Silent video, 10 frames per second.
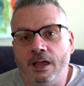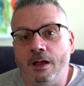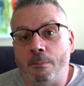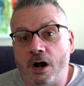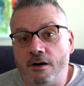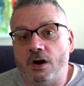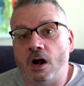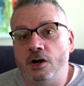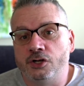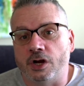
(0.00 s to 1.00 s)
Part of
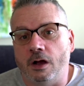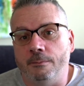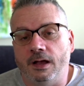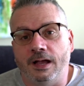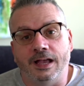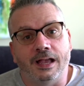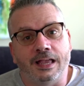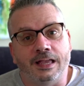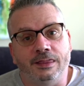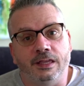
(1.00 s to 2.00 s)
our job
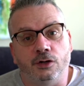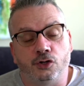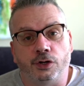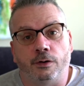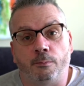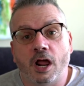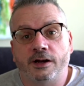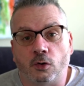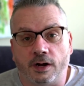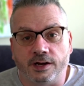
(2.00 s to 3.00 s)
in the Sugar
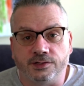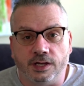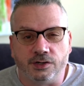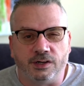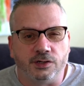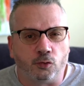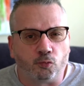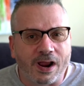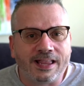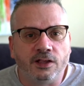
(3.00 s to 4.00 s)
product organization is to
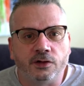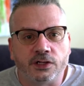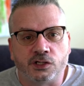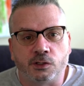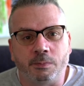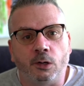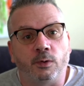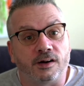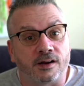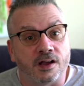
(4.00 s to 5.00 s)
regularly speak
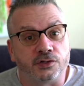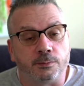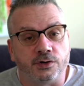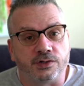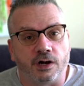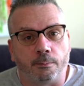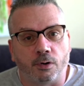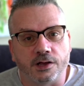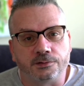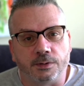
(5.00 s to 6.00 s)
with our customers and our
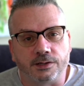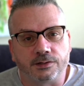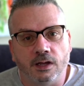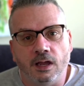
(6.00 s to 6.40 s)
prospects.